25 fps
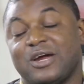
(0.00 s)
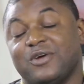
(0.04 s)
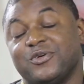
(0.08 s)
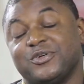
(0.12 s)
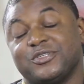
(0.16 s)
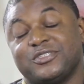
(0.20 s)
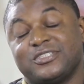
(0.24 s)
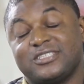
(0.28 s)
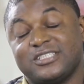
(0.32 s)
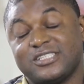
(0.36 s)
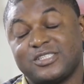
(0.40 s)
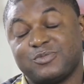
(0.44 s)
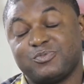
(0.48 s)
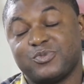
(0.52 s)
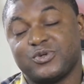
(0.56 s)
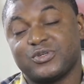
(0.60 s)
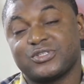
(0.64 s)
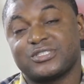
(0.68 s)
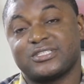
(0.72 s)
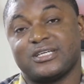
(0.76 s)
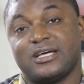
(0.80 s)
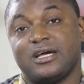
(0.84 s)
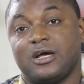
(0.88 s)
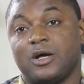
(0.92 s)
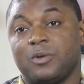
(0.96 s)
I wrote this
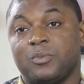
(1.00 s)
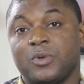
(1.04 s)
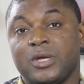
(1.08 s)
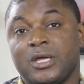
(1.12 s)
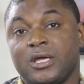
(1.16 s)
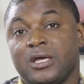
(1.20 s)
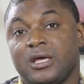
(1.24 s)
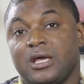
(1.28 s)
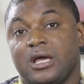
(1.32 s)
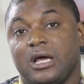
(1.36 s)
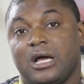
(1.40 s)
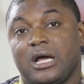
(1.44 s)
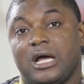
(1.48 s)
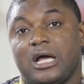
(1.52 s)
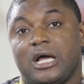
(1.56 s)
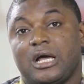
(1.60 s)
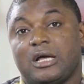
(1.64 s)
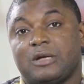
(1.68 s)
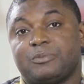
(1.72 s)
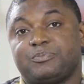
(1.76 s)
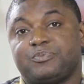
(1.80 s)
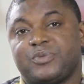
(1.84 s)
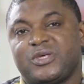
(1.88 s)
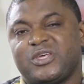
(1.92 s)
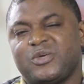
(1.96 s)
book to help
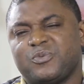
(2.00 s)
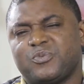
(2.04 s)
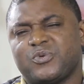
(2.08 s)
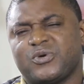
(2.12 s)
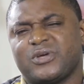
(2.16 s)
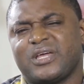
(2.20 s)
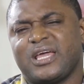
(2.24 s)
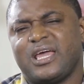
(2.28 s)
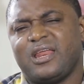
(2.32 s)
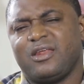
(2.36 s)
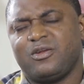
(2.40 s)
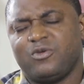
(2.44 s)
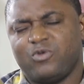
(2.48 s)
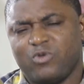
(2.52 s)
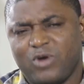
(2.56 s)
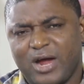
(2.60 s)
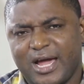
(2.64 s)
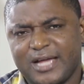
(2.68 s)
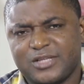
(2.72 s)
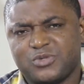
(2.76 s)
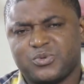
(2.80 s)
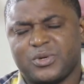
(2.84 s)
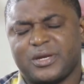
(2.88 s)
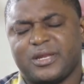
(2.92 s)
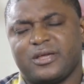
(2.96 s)
uh, people get it
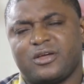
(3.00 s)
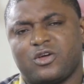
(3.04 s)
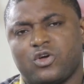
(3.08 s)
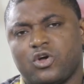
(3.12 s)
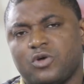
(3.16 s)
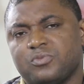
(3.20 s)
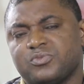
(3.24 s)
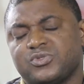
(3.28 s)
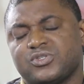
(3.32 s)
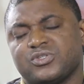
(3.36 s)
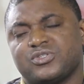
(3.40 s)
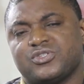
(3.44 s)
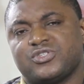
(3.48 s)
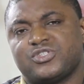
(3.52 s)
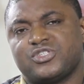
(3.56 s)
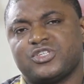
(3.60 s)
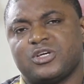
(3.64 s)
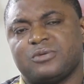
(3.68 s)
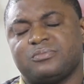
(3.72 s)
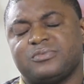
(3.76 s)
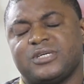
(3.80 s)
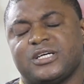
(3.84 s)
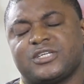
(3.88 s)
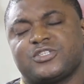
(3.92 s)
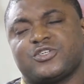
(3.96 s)
right when it comes to the
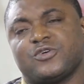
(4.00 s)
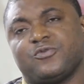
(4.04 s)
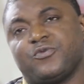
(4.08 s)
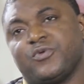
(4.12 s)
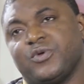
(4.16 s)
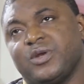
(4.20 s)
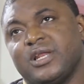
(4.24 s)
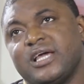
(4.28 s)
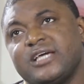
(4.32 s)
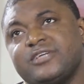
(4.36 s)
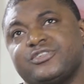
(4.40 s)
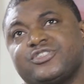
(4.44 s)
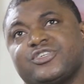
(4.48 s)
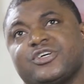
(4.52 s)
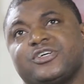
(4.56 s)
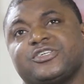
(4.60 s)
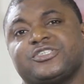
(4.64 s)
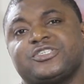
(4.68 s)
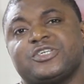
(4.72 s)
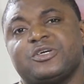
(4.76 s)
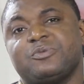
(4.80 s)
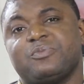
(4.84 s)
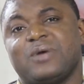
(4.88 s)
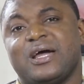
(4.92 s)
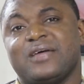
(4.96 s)
subject of
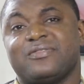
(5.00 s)
relationship.